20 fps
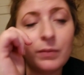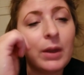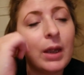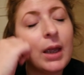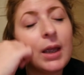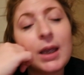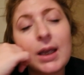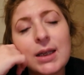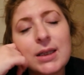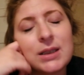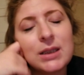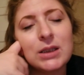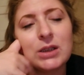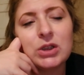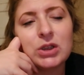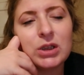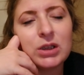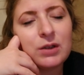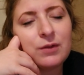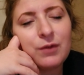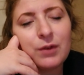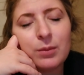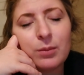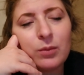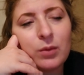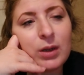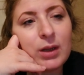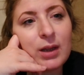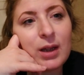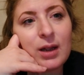I guess it's just
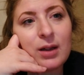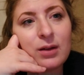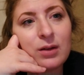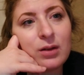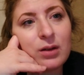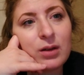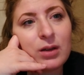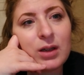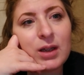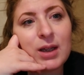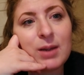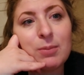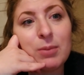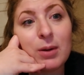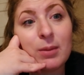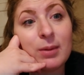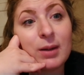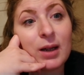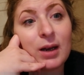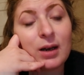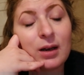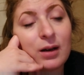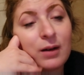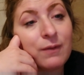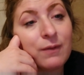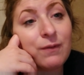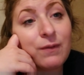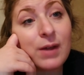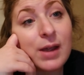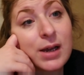from what he probably got an
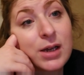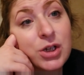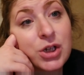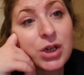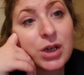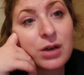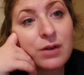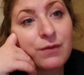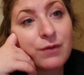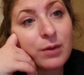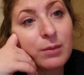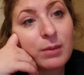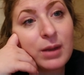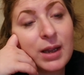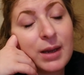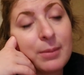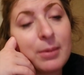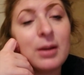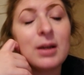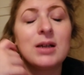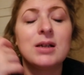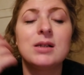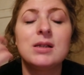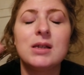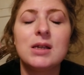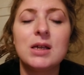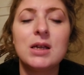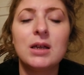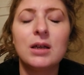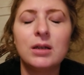infection from labor because
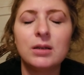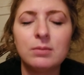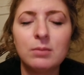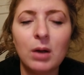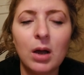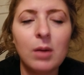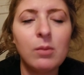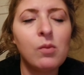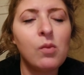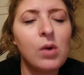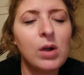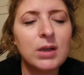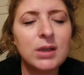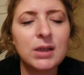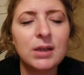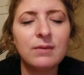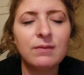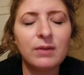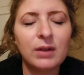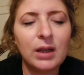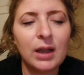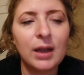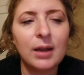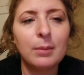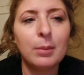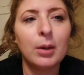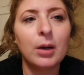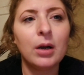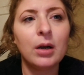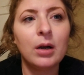his mom was in
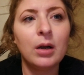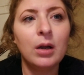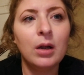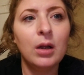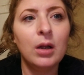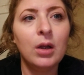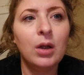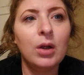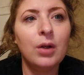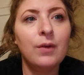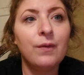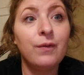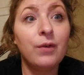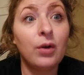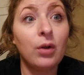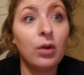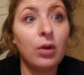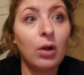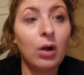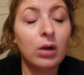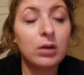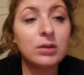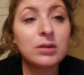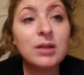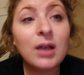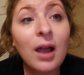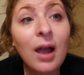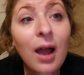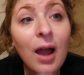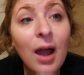labor for a long
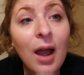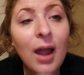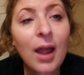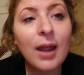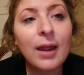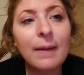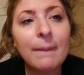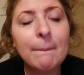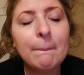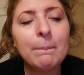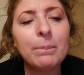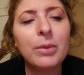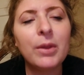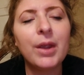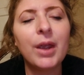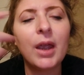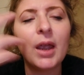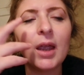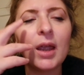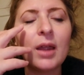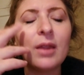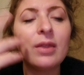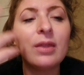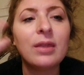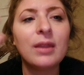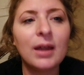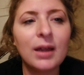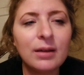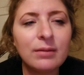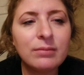time and
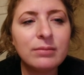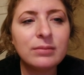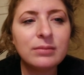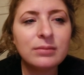that